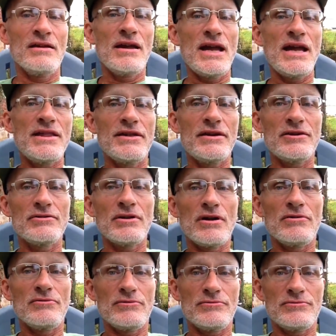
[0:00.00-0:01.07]
Hey there,
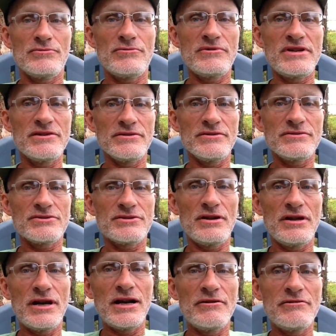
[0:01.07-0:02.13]
real
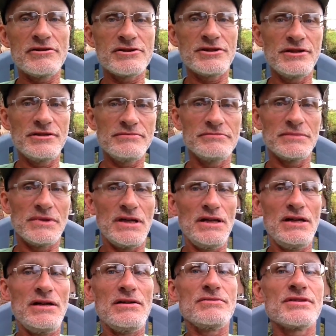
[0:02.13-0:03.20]
Sean Irish here.
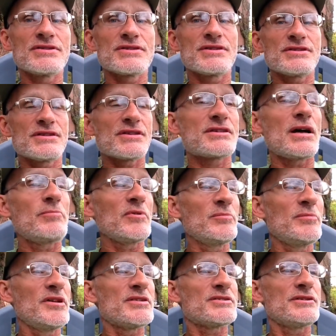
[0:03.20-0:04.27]
This is the
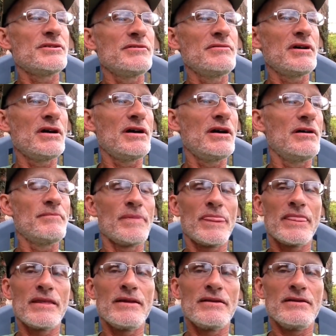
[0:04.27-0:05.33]
supplement to
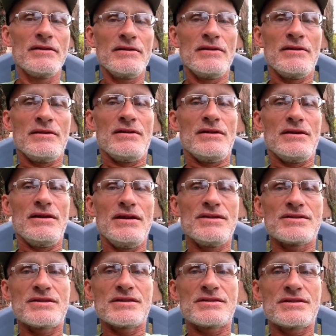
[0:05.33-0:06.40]

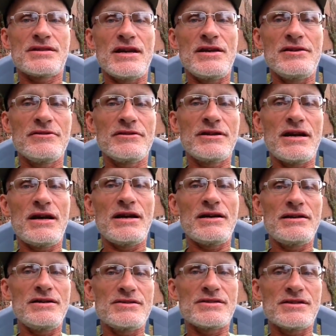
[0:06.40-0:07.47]
Is the State Your
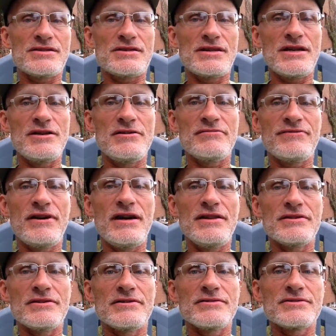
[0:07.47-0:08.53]
God, Is the State Your
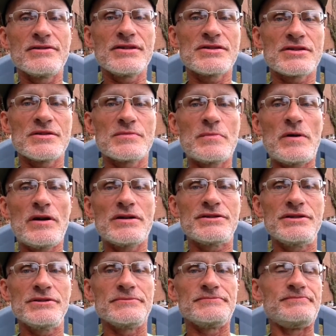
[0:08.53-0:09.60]
Father? So this is part
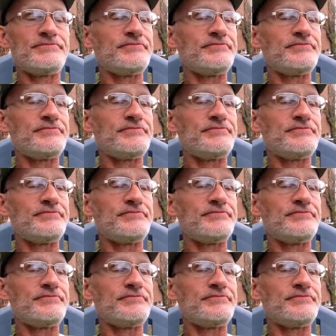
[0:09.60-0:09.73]
two.